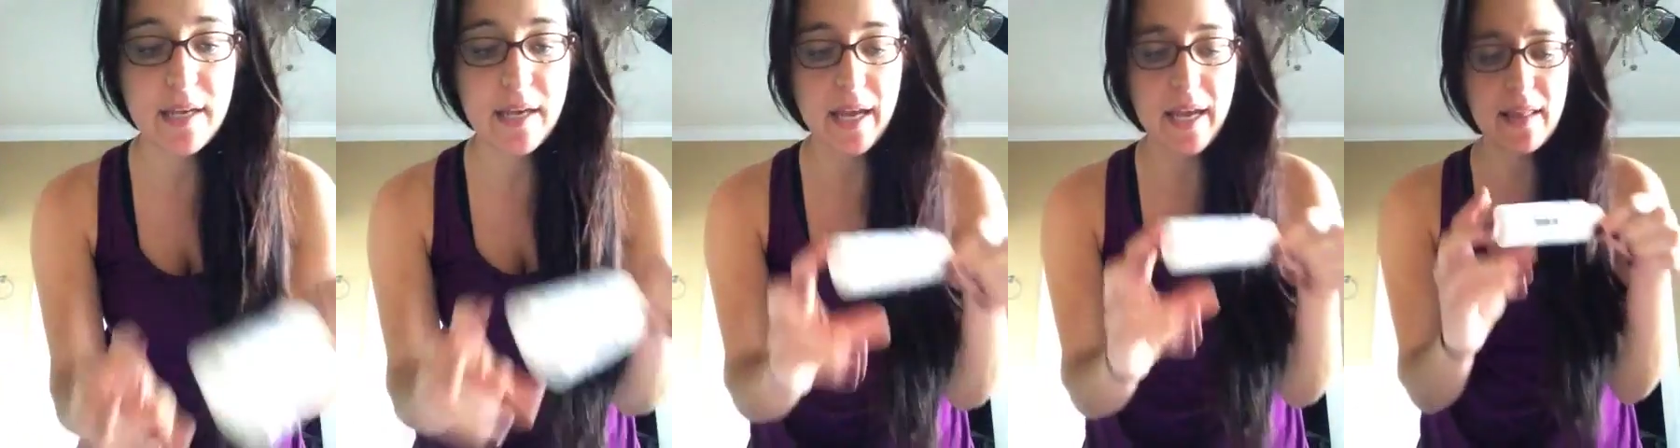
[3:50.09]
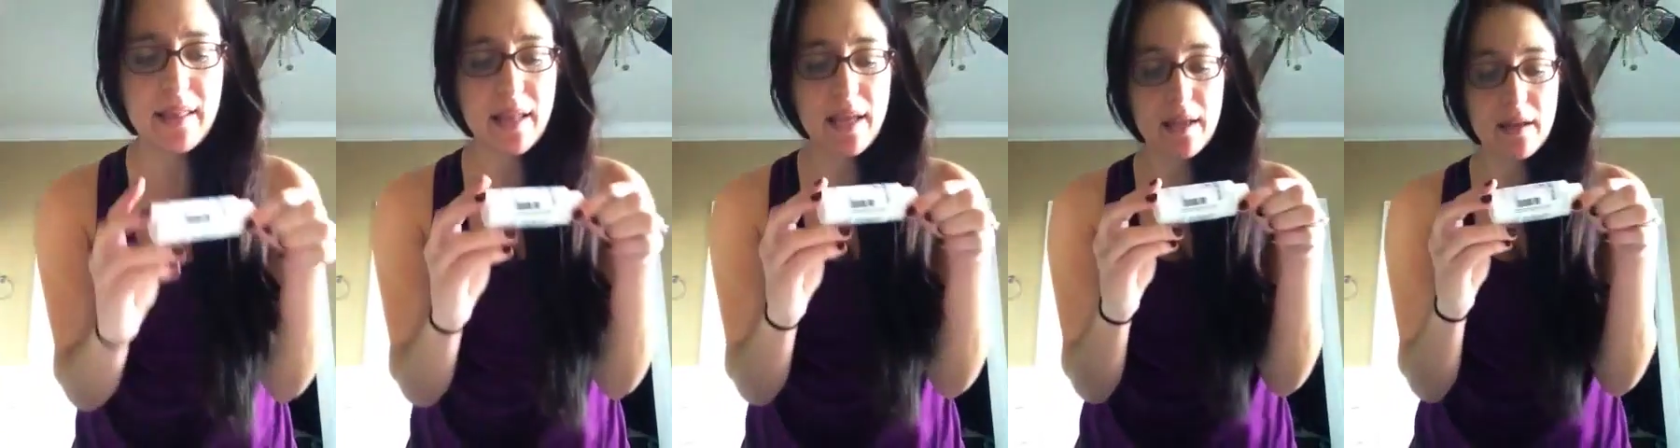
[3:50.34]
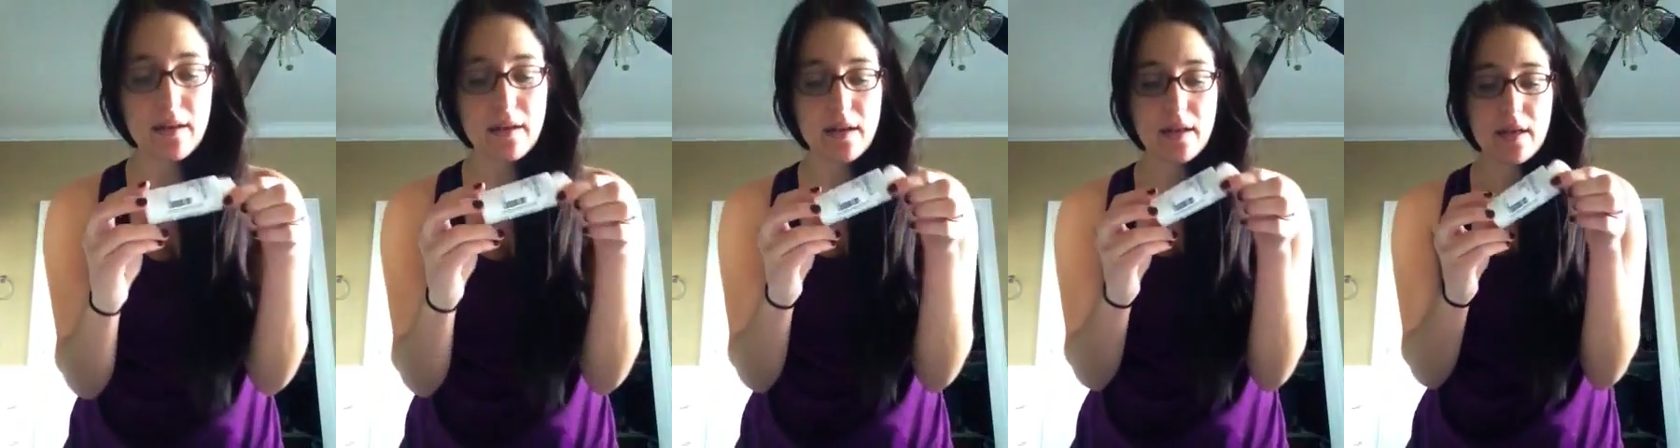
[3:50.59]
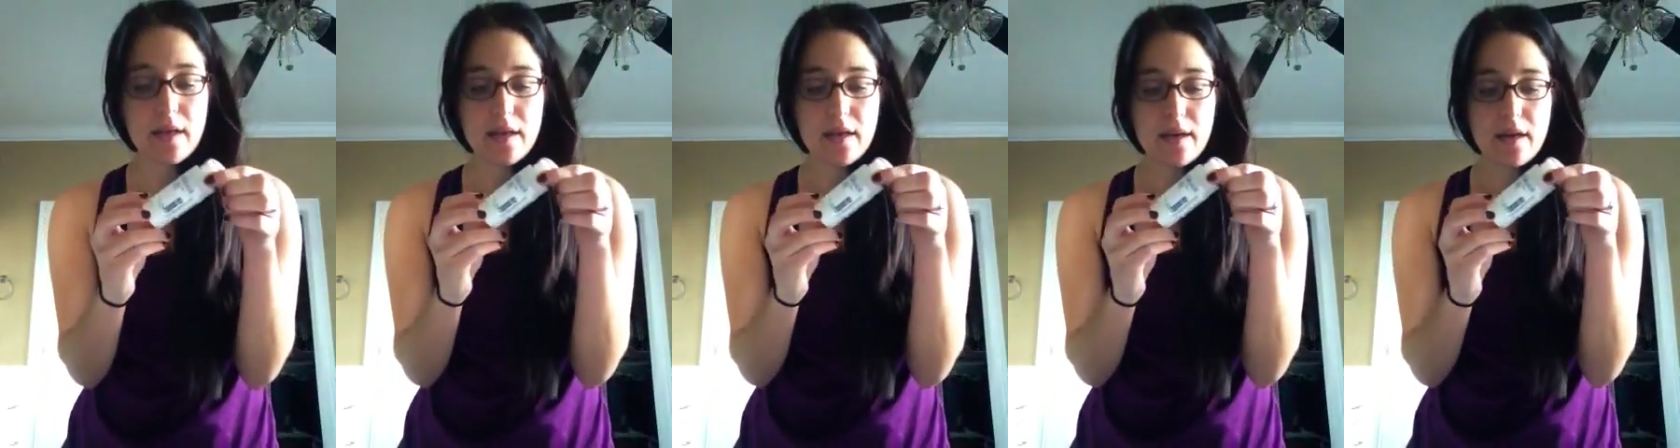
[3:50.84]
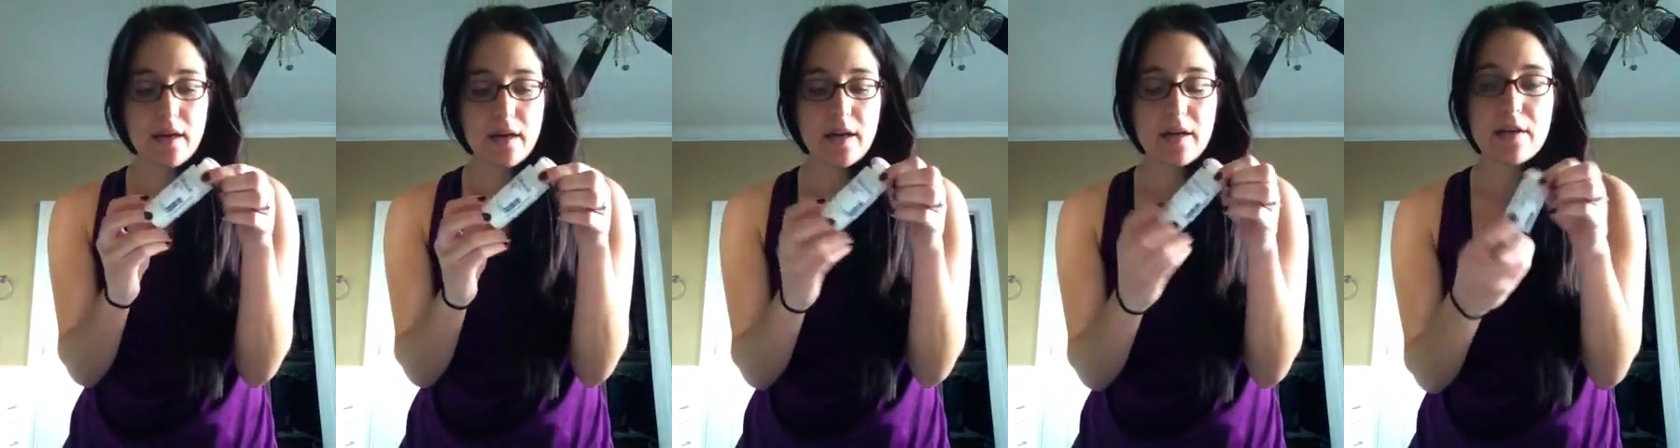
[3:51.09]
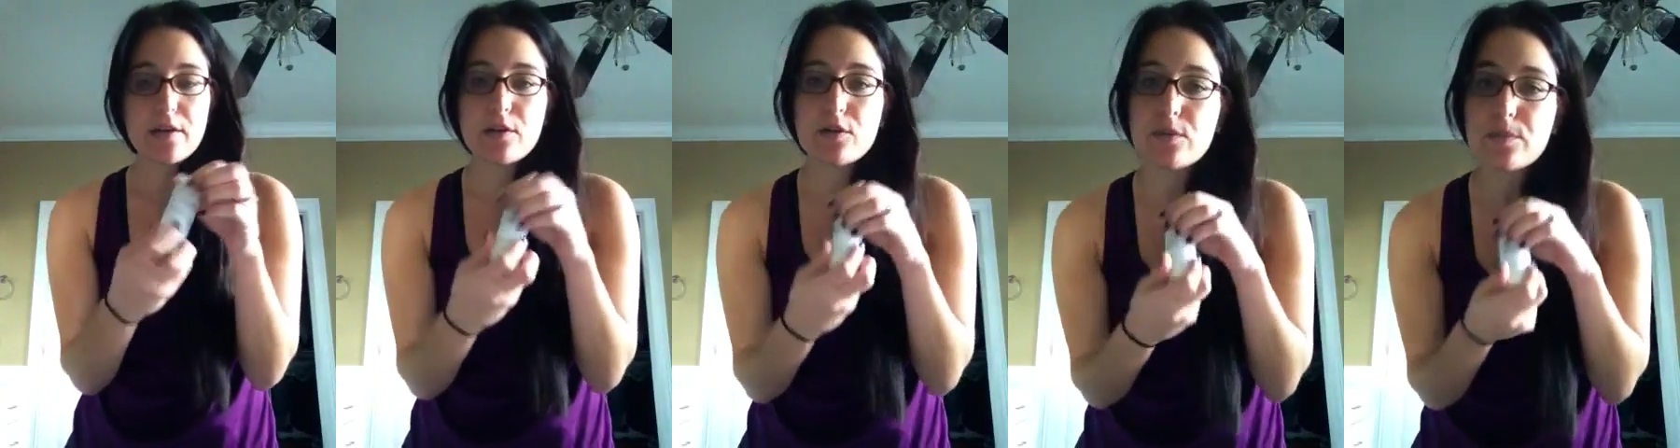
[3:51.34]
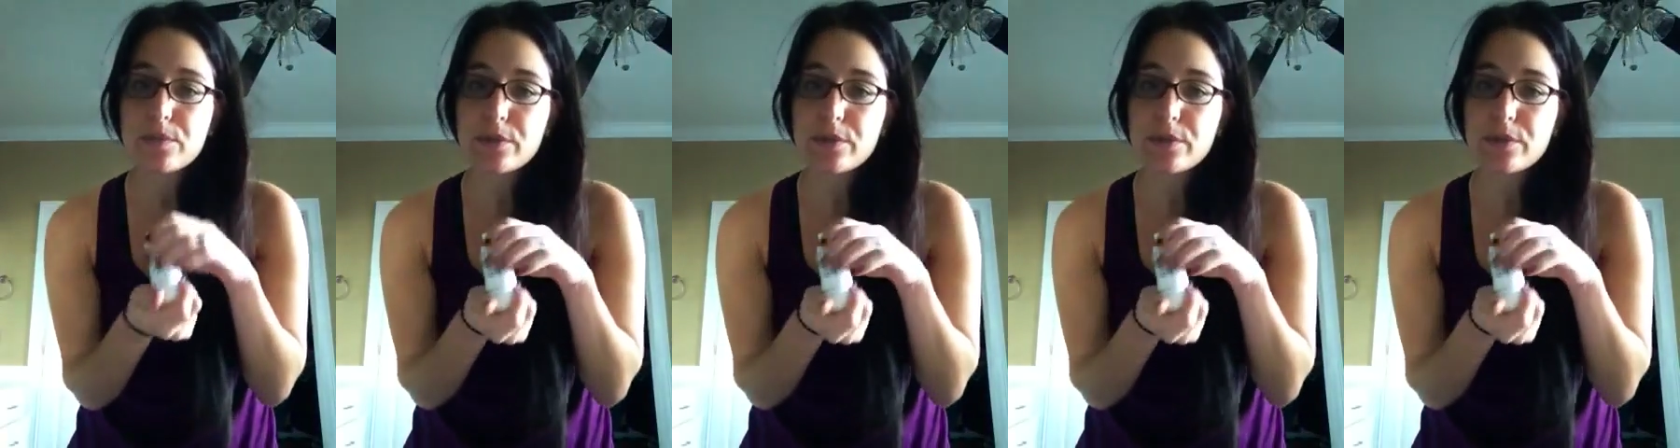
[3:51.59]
And then a good old